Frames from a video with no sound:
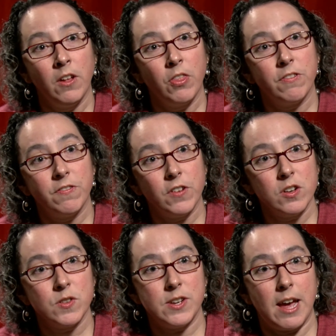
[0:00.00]
The
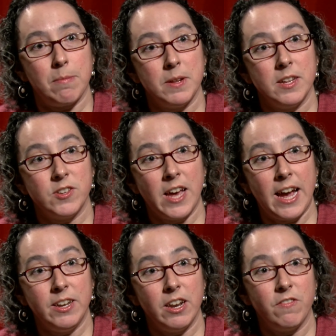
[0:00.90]
first step is to
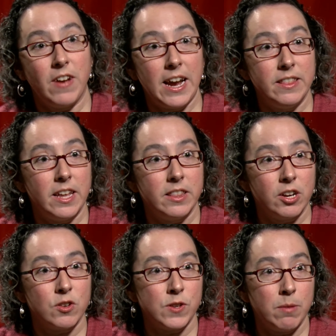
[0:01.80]
identify that
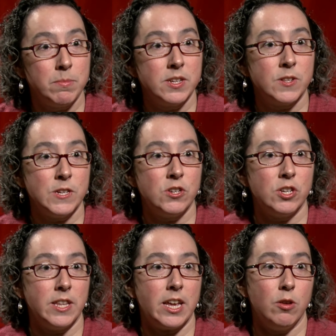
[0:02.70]
there's some
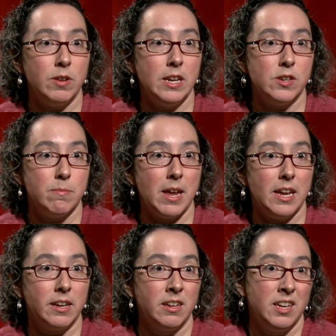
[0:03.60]
decision that you need to
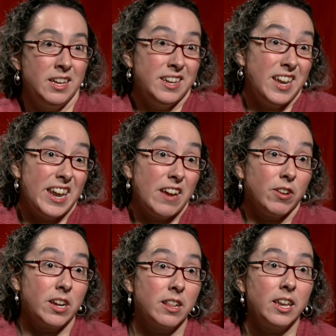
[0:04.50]
make. Not
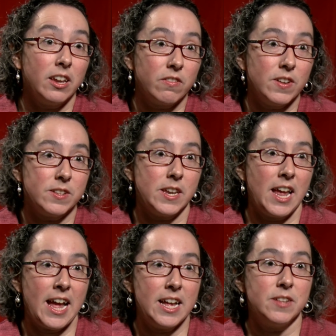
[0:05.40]
every clinic visit
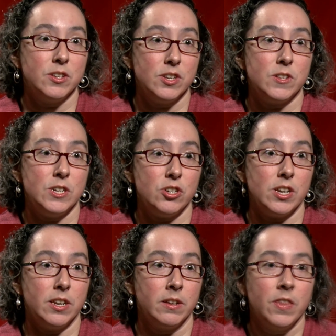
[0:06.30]
has a
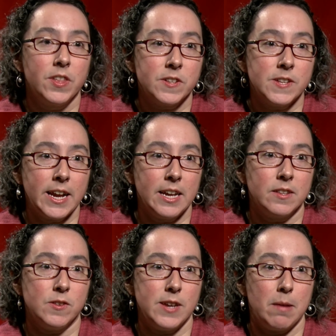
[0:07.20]
decision. The second
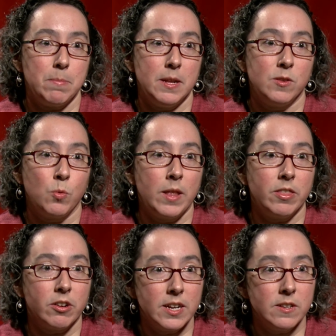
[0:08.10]
step is when
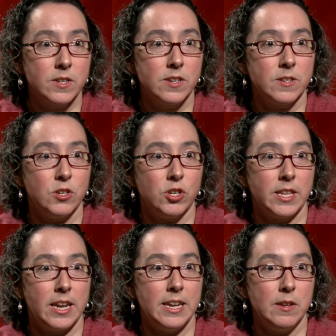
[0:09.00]
there is a decision
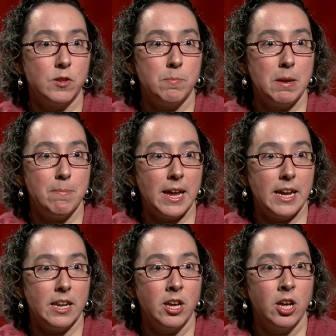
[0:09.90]
that needs to be
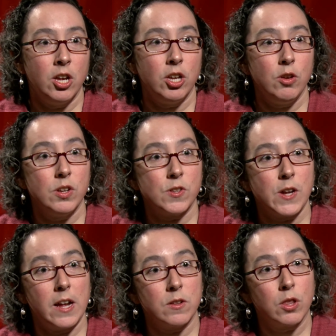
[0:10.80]
made, you
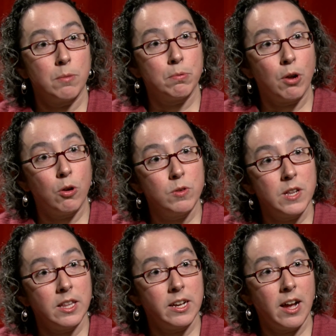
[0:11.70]
discuss the pros
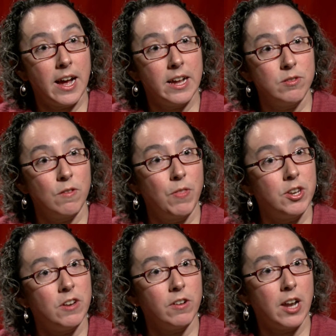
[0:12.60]
and the cons of the
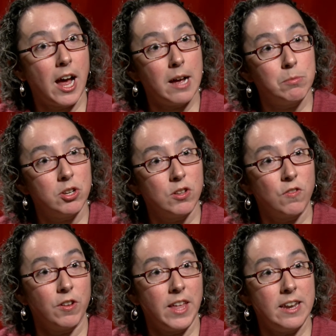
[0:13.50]
different options
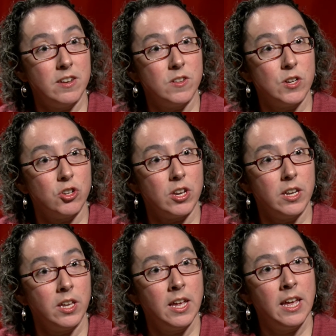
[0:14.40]
for that
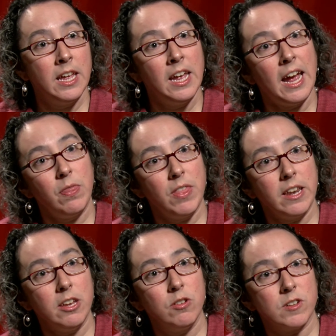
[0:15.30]
decision, and
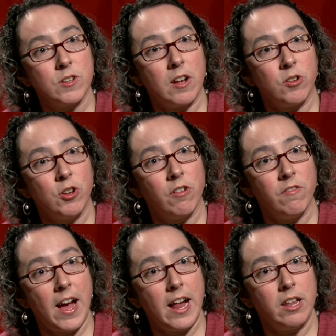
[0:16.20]
then you discuss your
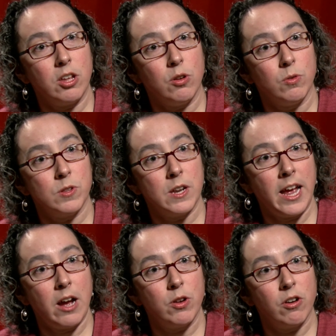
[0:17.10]
values and
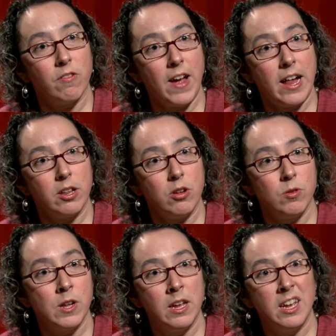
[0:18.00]
how your
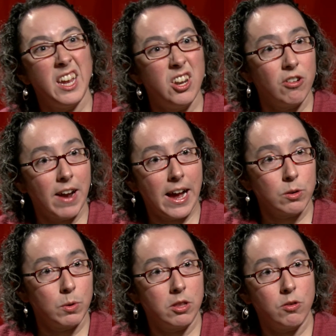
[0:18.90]
values
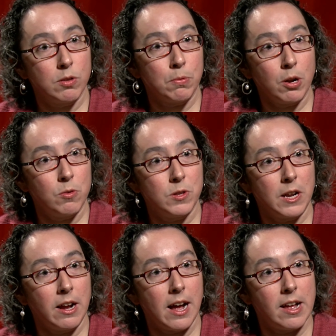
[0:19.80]
interact with those pros
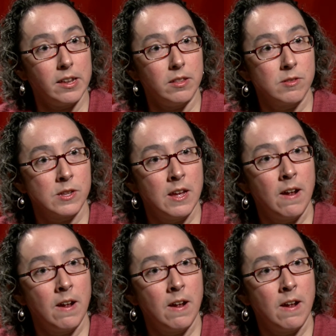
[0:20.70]
and cons.